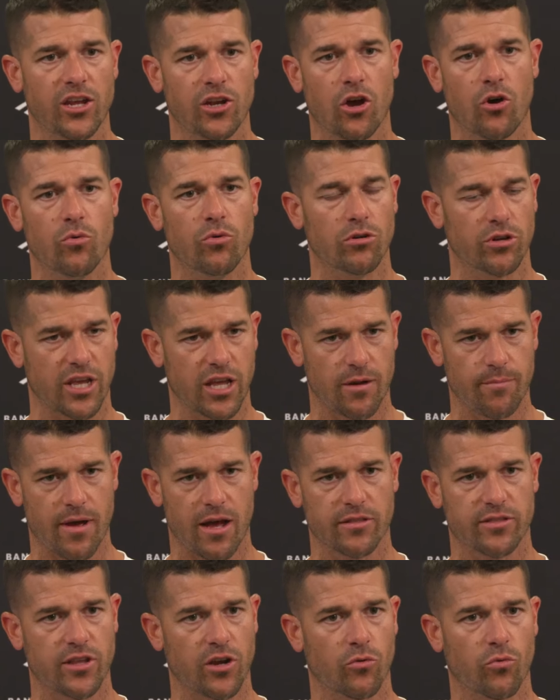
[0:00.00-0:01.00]
You know, we'll get him
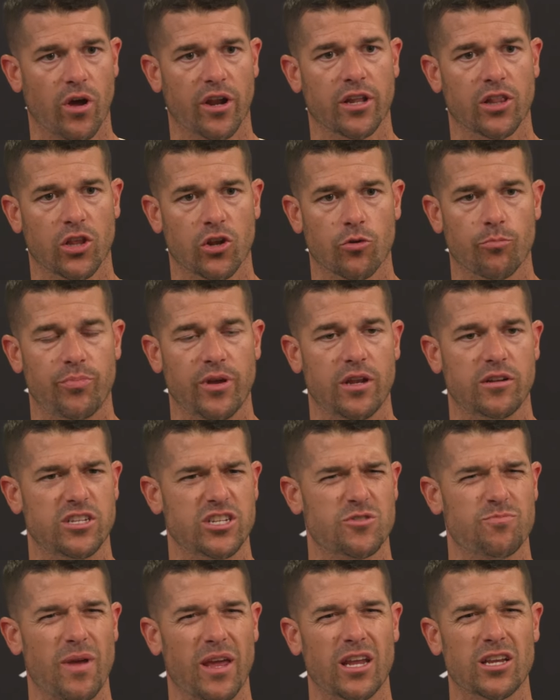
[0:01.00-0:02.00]
out there, run a little bit,
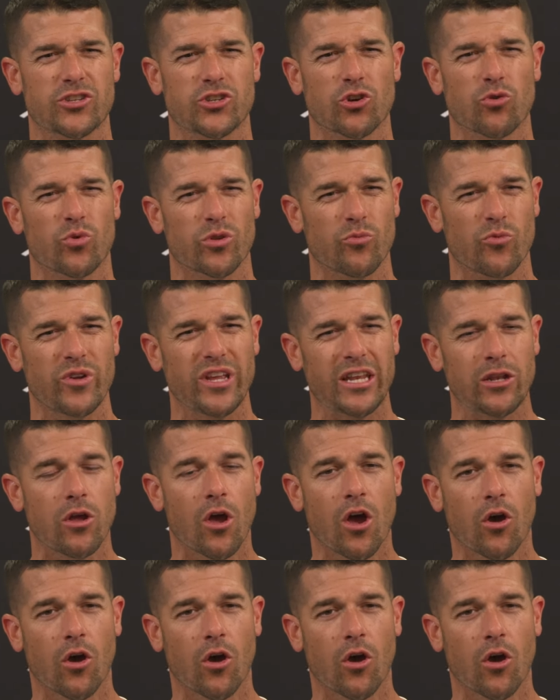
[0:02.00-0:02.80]
just making sure when we